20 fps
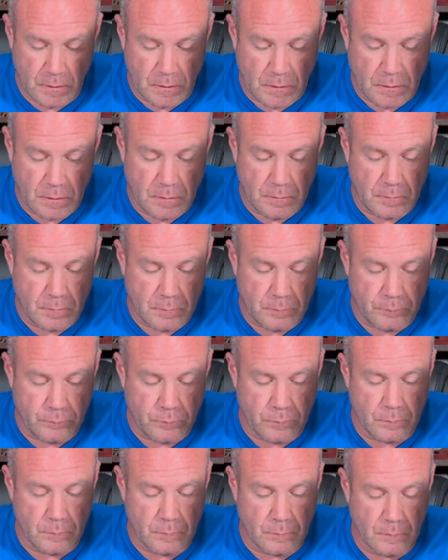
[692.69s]
see that,
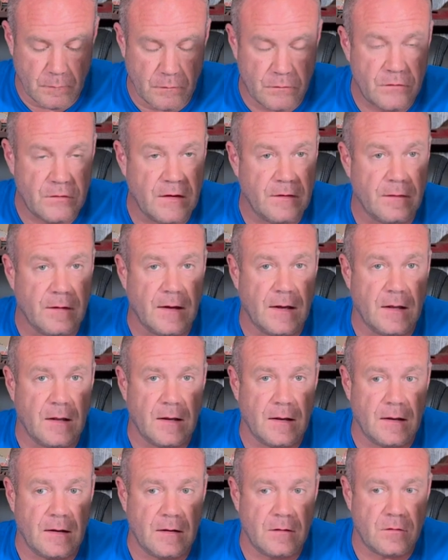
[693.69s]
and it's a
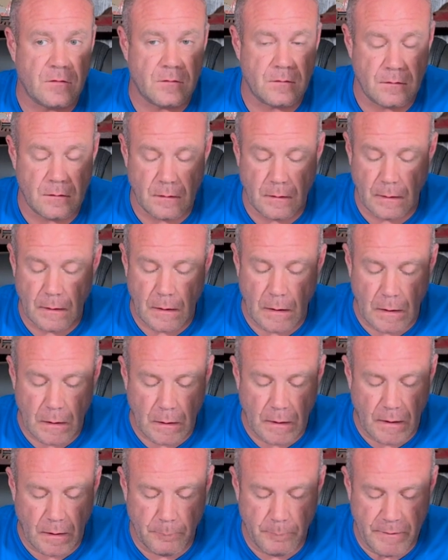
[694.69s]
lot better
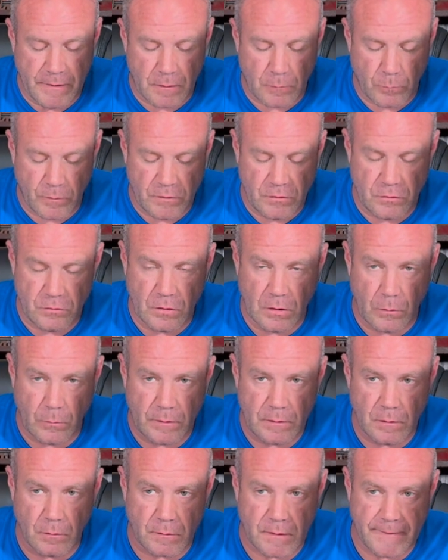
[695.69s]
when okay, this,
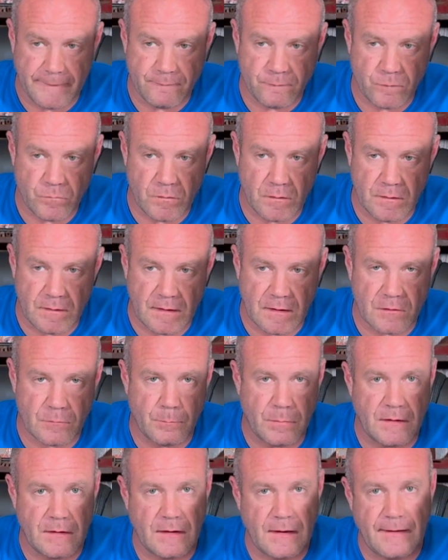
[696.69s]
but and
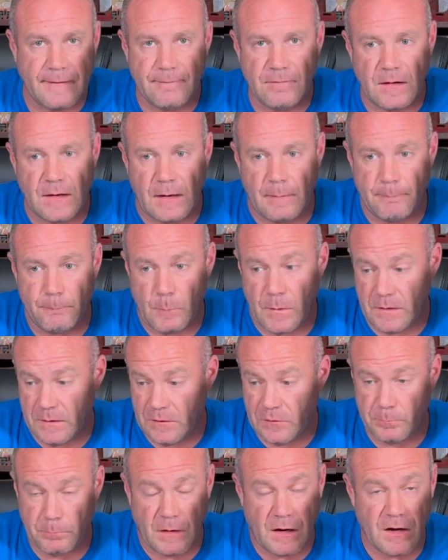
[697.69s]
this box may work for him
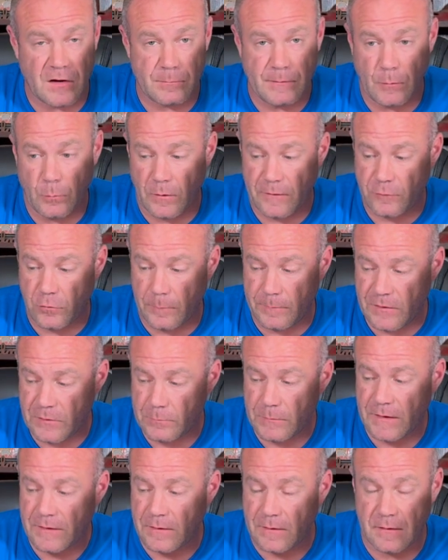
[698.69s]
this month, next month,
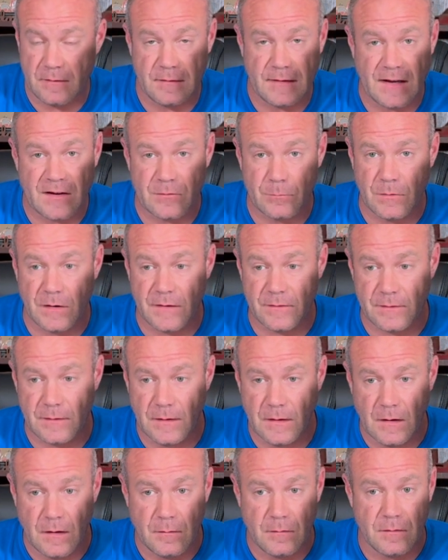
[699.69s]
and then all of a
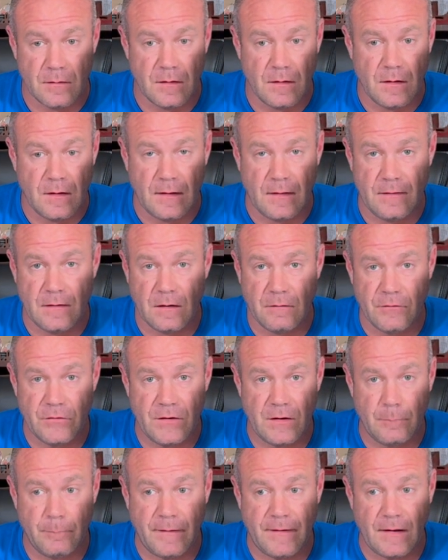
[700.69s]
sudden it may not work. If it
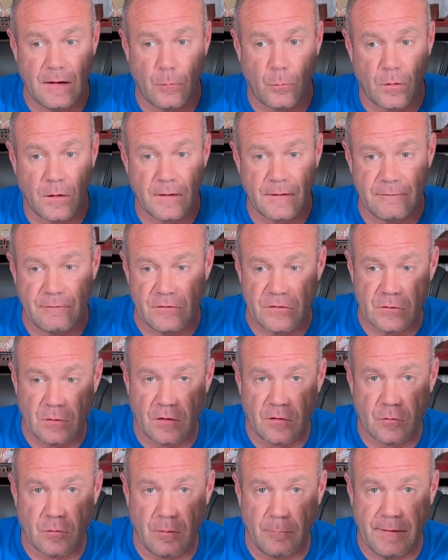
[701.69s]
starts going backwards, I may switch
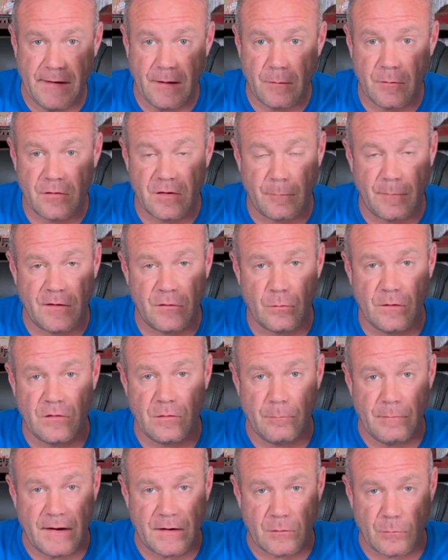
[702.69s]
him back to regular squat.
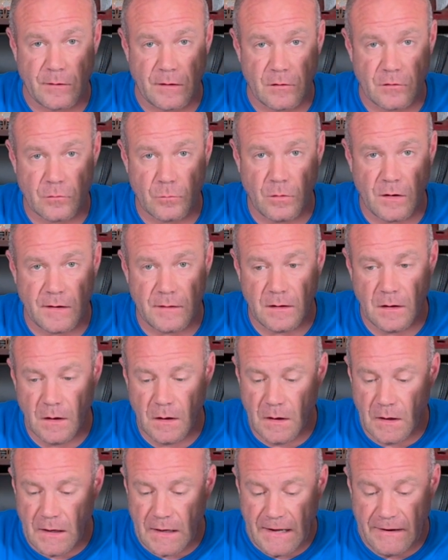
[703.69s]
I've got a kid
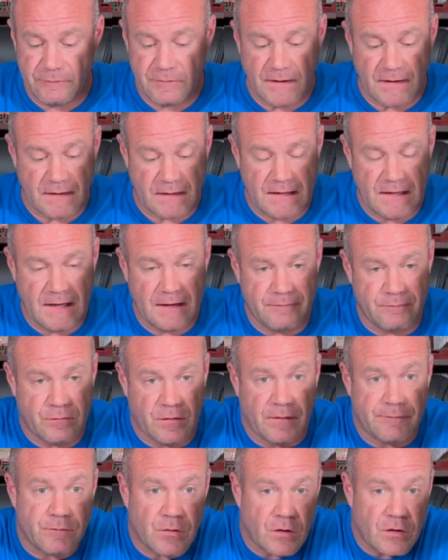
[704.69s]
for the first time. I've had
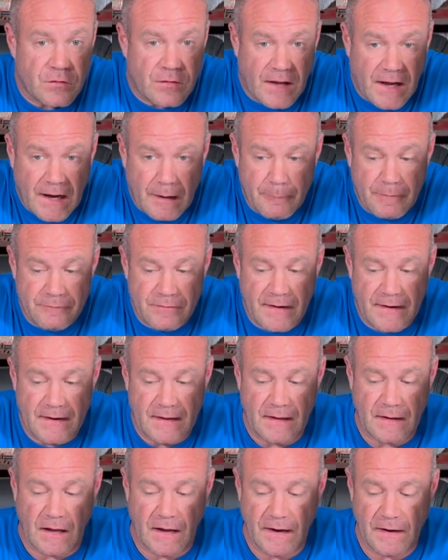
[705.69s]
a high school kid